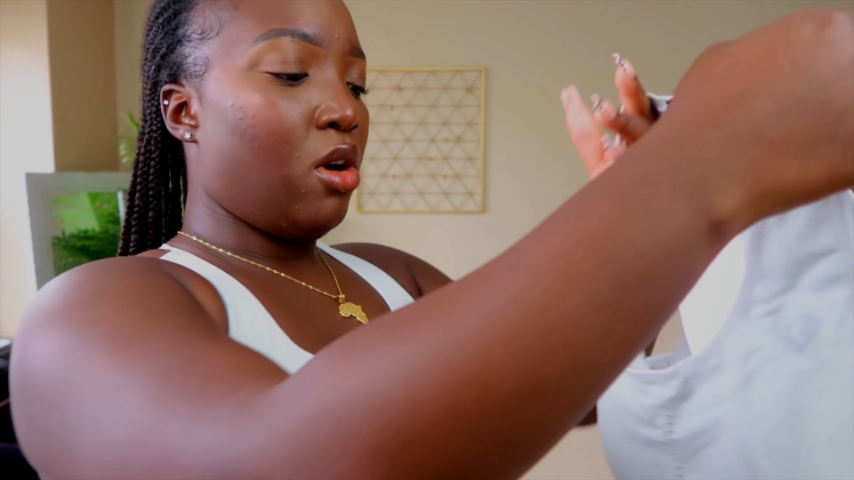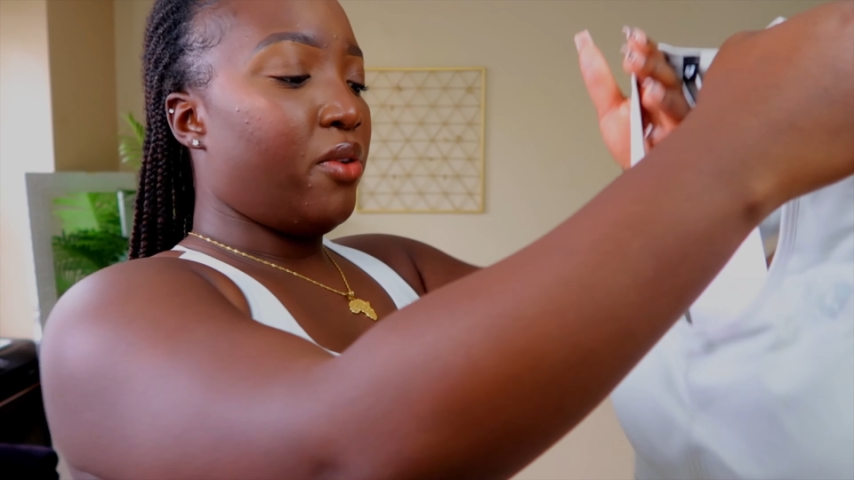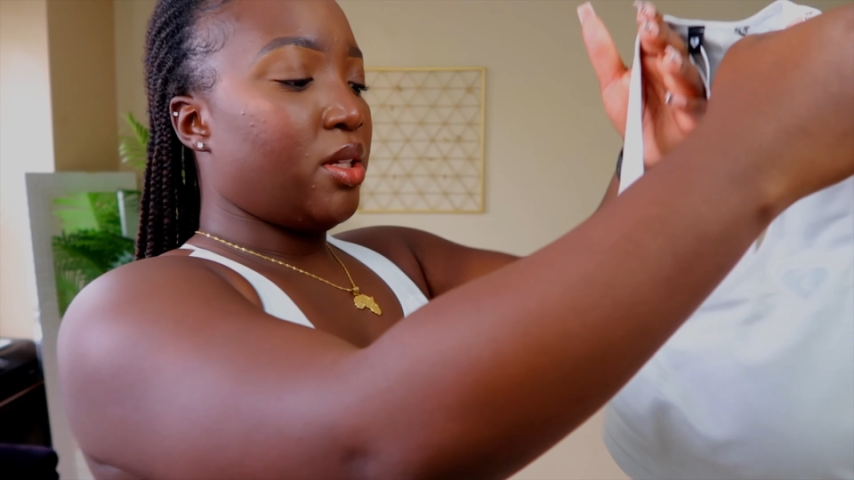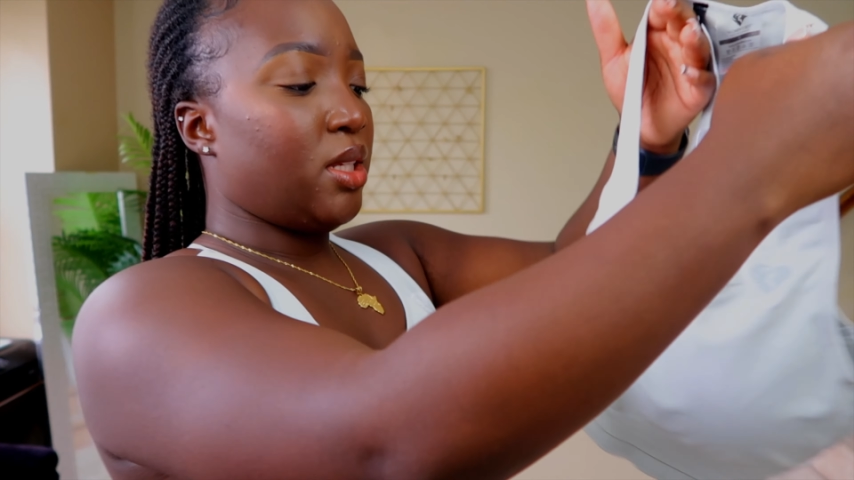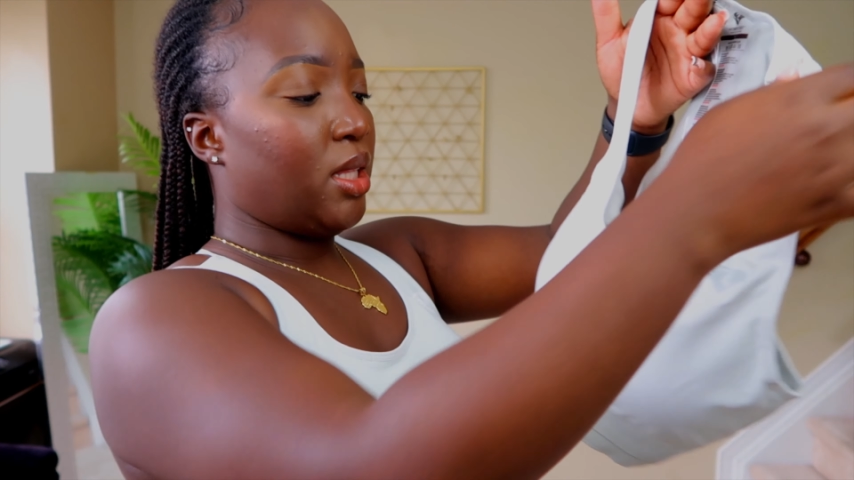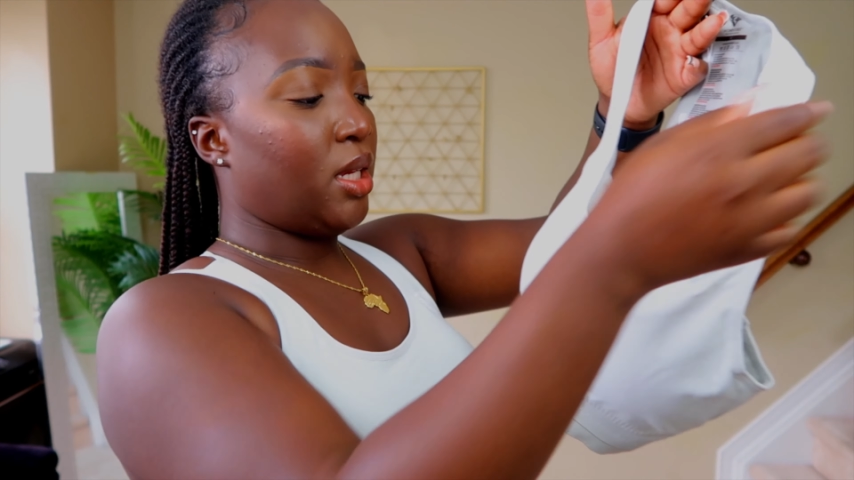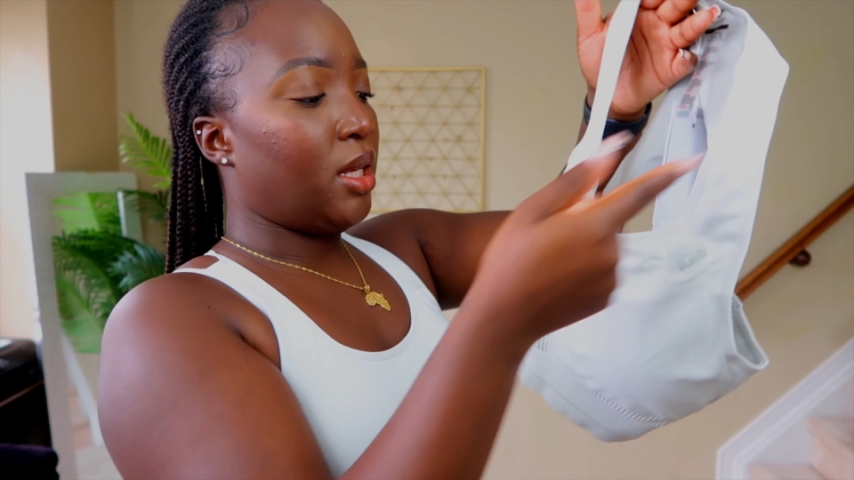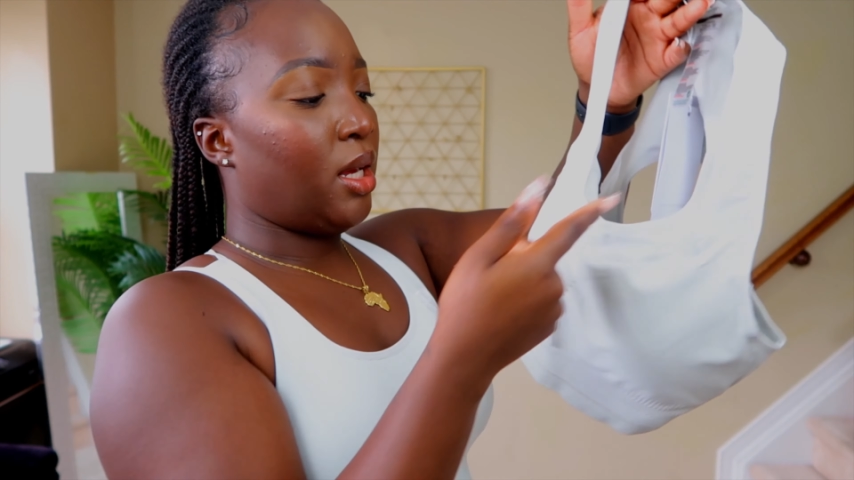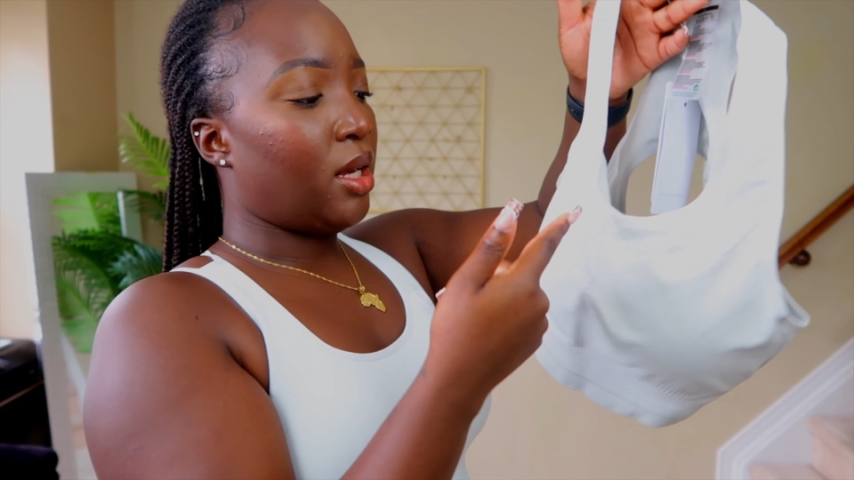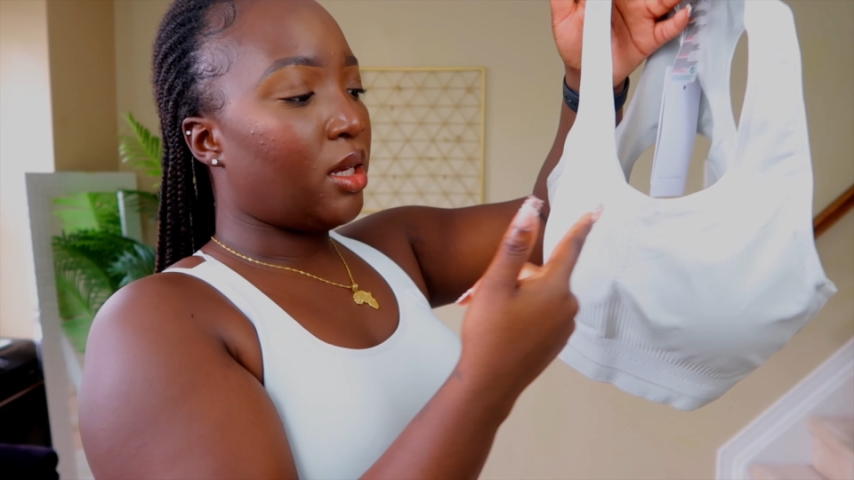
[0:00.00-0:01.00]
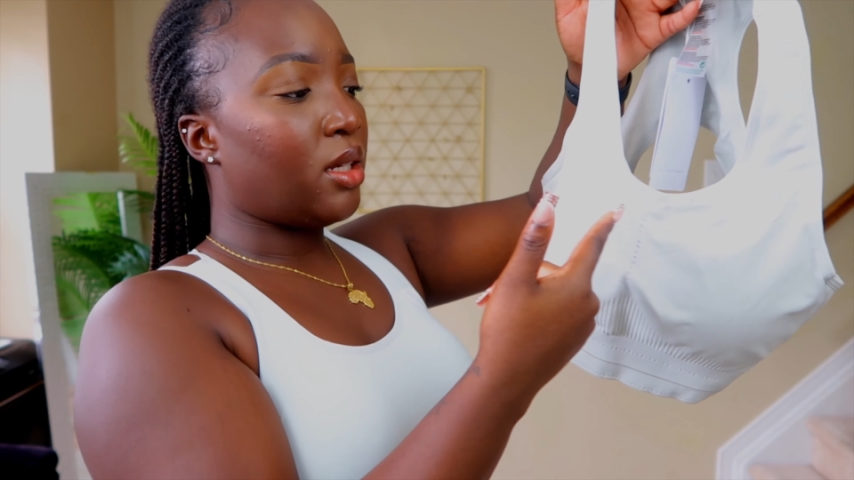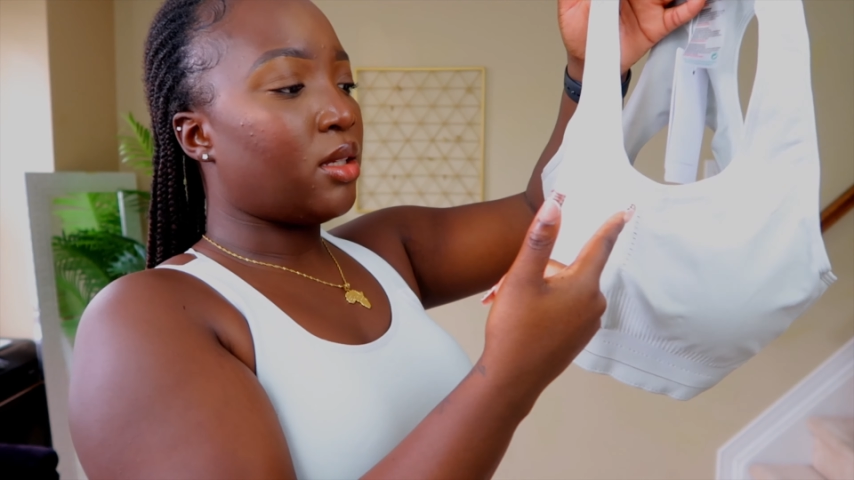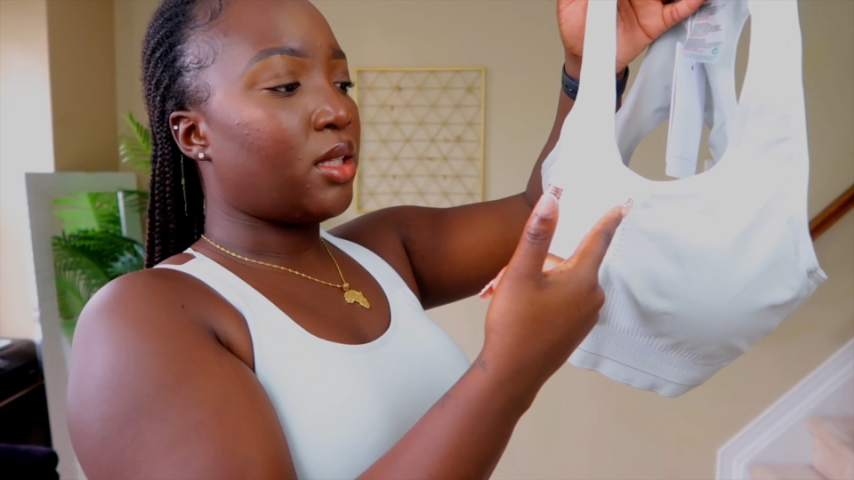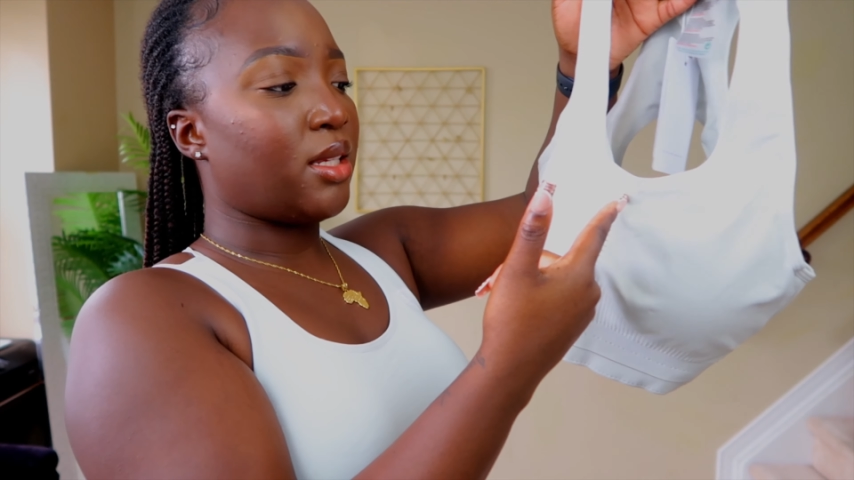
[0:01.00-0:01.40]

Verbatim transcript: obviously the the